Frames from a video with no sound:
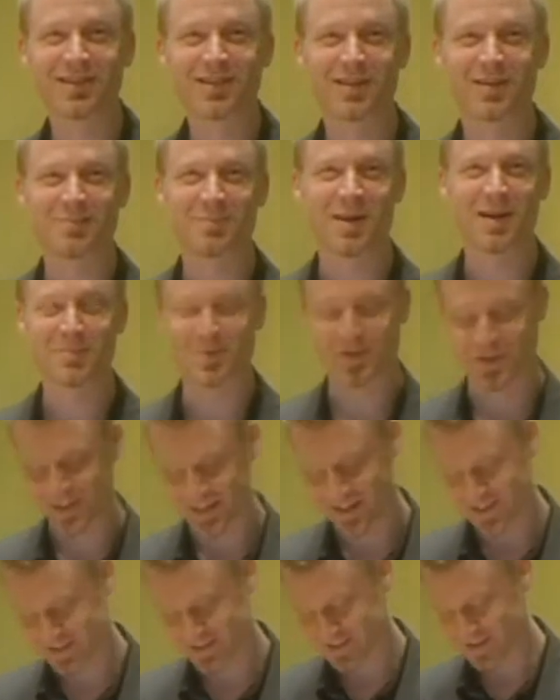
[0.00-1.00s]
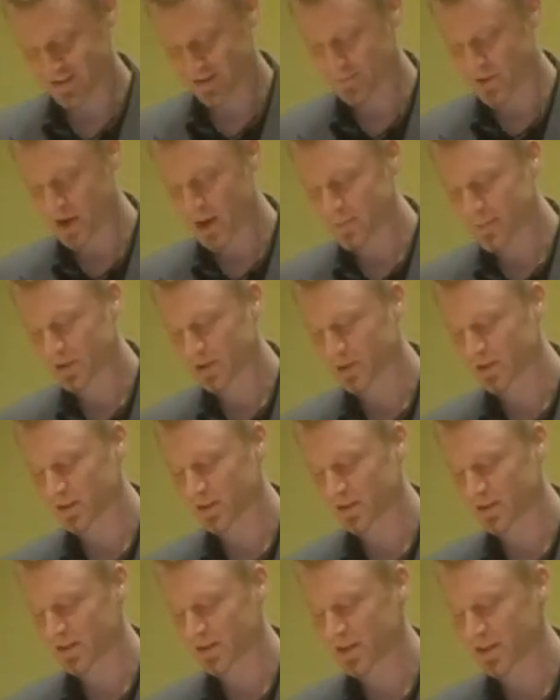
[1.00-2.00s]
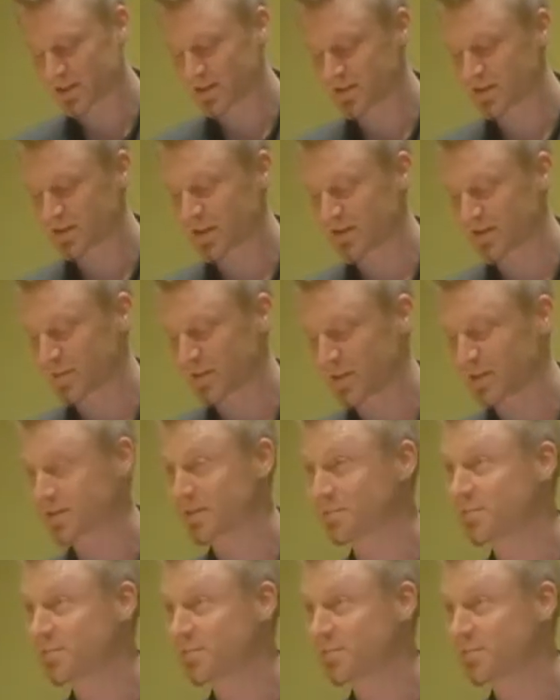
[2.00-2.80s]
a popularly elected government,